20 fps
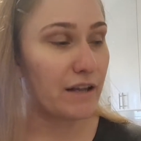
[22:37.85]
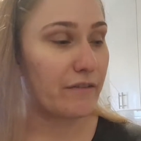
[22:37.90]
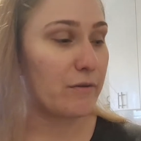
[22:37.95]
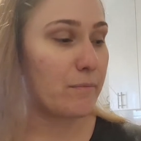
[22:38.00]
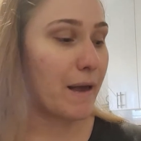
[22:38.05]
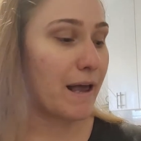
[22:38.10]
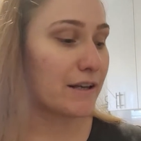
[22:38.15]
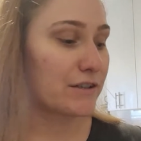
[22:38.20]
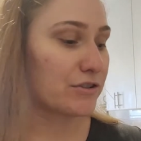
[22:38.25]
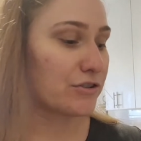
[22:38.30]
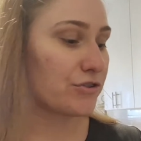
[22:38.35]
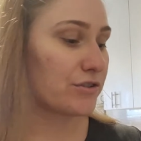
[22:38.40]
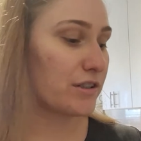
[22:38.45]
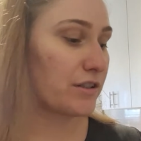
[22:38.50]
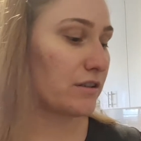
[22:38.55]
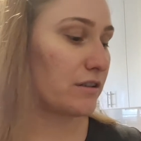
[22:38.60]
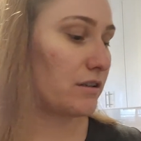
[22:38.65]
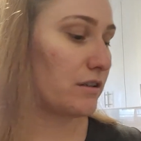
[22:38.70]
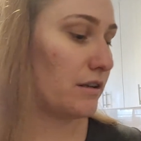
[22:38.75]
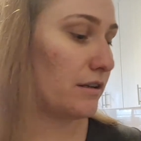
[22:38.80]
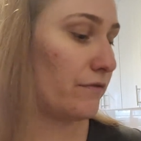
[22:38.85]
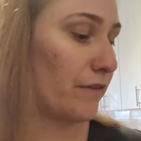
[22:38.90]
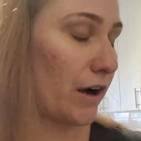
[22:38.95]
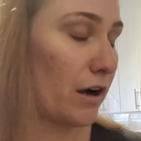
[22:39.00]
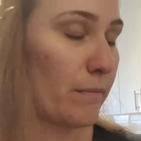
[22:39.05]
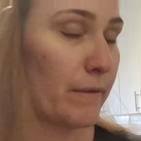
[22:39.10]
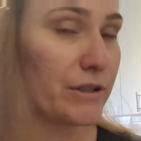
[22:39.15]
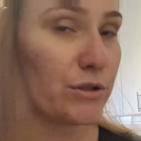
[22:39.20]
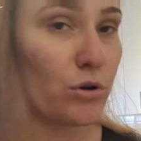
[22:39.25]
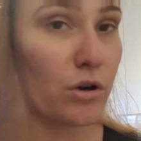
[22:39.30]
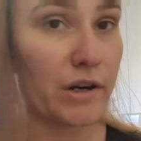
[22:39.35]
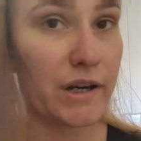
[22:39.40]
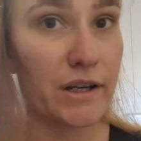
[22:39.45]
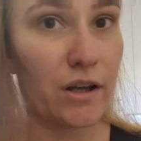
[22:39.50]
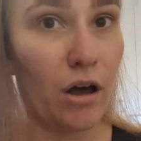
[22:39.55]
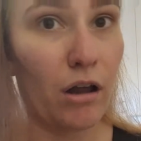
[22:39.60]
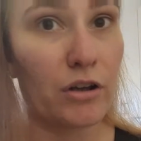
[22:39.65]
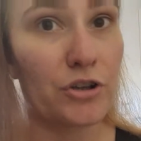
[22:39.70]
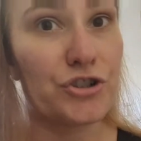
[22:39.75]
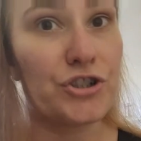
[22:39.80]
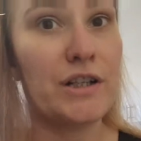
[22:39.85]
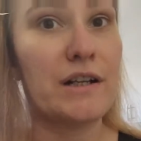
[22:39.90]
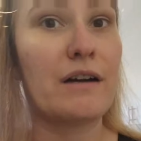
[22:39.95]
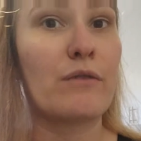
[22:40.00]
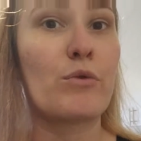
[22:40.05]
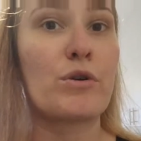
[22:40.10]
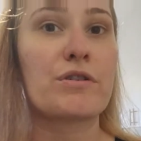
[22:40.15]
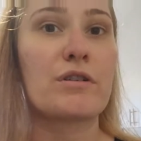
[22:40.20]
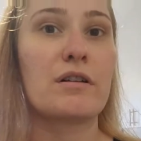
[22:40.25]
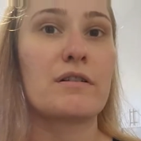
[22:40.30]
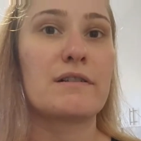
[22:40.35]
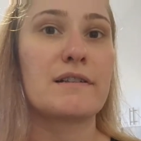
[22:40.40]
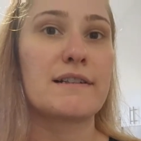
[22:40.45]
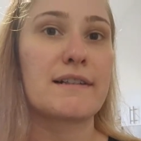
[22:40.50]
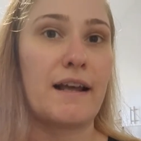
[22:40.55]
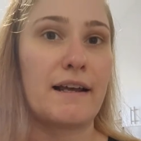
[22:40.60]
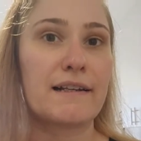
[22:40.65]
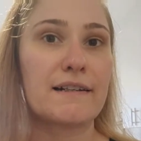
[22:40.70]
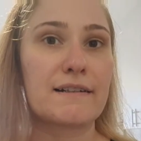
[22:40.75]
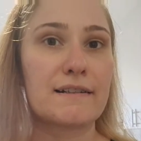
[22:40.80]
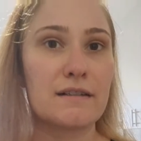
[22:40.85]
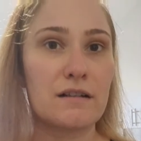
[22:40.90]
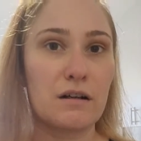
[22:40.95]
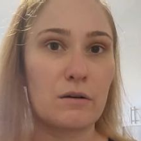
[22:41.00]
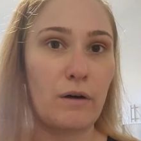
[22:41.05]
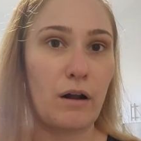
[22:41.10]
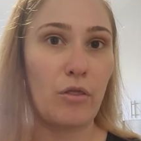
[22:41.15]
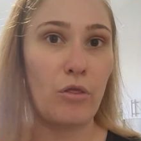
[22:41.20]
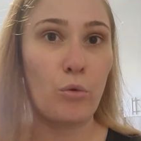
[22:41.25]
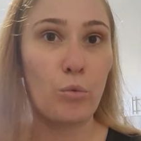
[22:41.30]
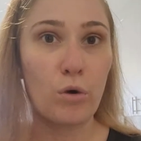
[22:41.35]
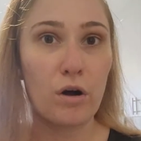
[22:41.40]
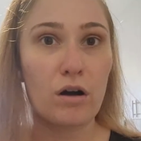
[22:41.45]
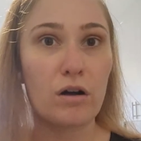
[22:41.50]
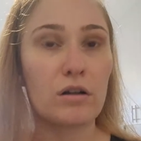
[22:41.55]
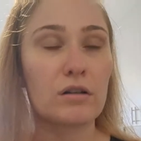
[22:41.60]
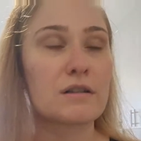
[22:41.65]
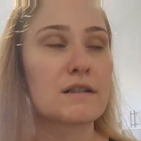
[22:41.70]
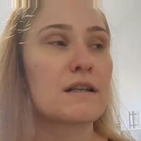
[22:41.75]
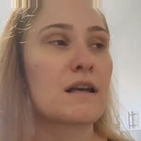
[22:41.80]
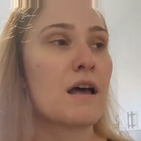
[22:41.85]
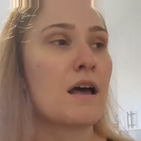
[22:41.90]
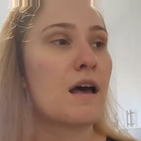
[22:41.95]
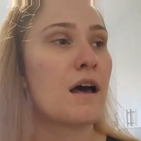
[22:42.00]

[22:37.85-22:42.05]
I have a master's in environmental archaeology, and I've worked on sites around the world.